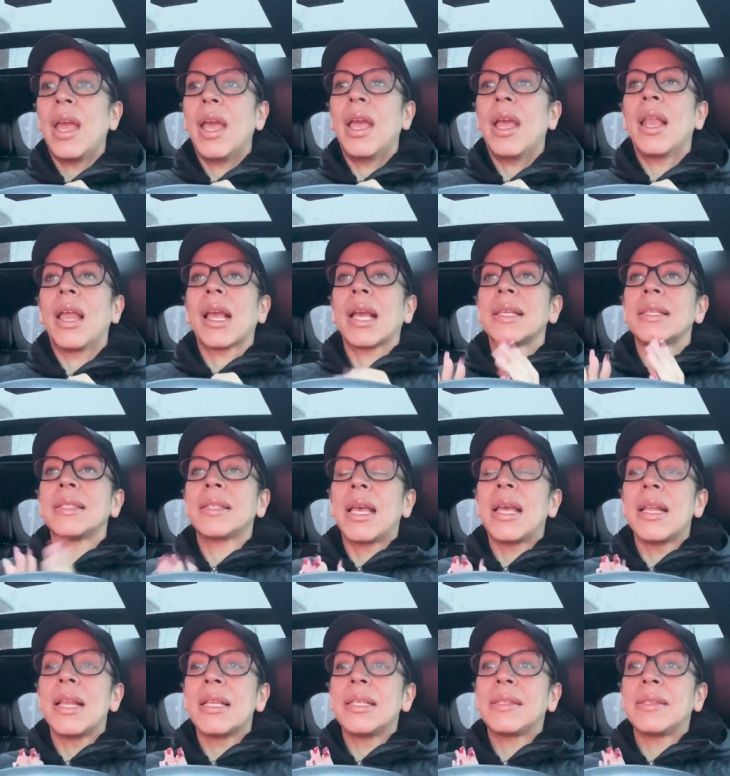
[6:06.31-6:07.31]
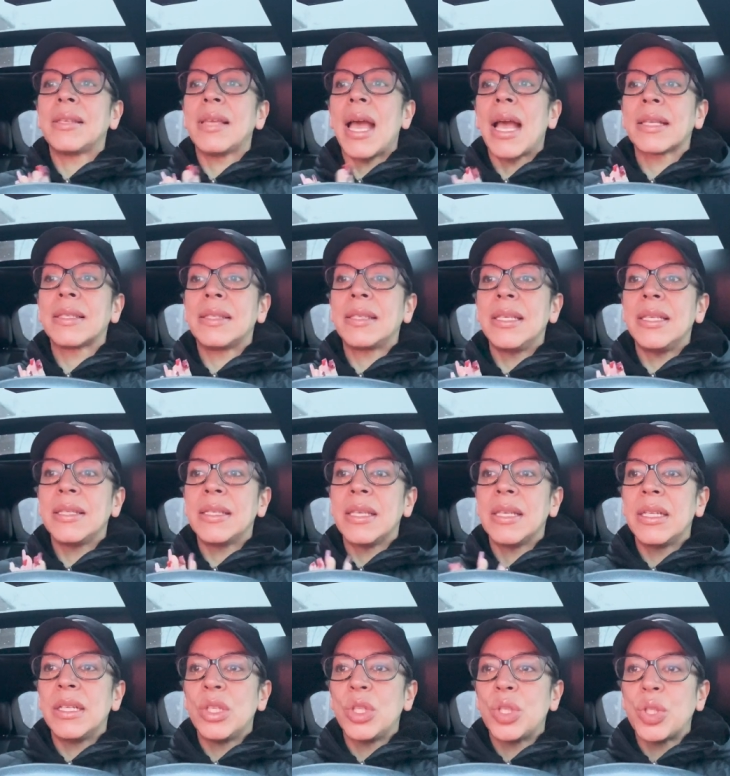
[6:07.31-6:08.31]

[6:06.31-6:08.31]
And like I said, it's tax season,